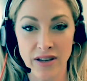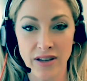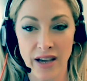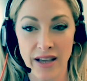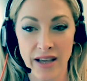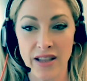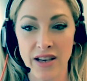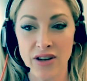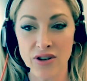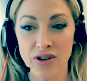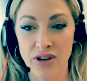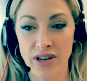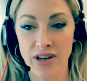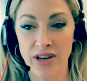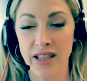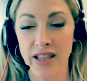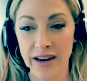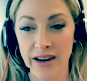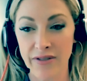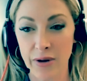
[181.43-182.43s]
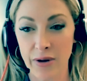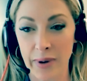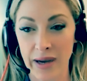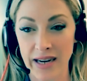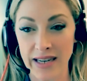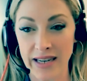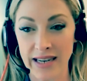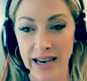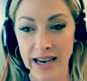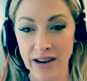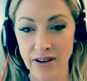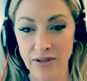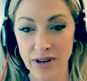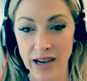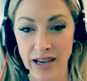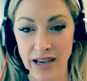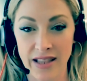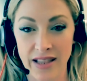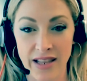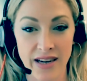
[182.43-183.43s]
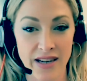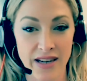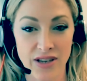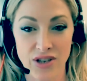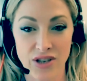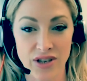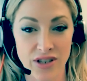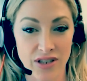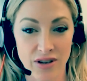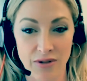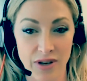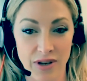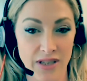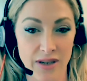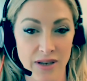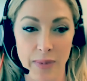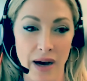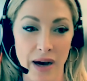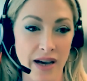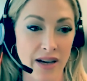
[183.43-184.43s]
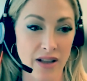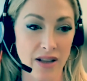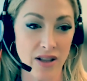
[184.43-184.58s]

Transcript: and then you're going to let everybody down, and then it's just going to pile